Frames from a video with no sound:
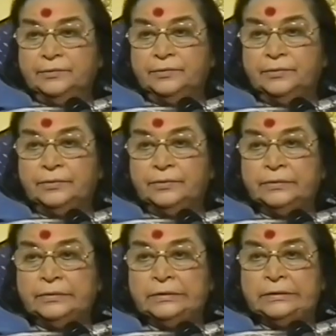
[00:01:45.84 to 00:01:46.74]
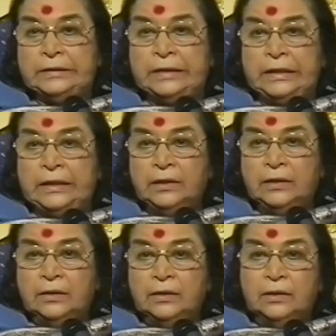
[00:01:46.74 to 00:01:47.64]

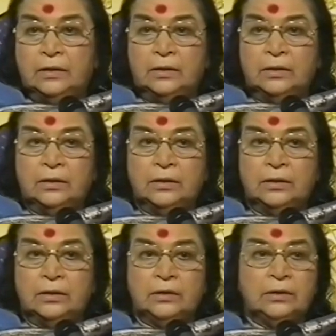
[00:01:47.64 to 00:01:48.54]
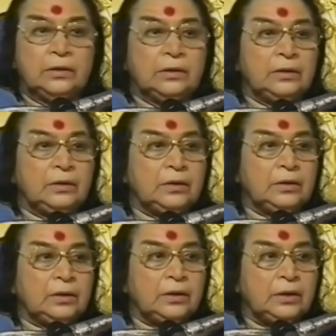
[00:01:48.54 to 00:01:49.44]

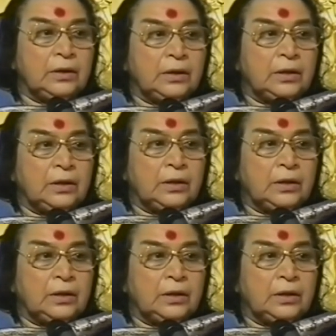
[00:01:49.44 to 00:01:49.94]
(no one is talking)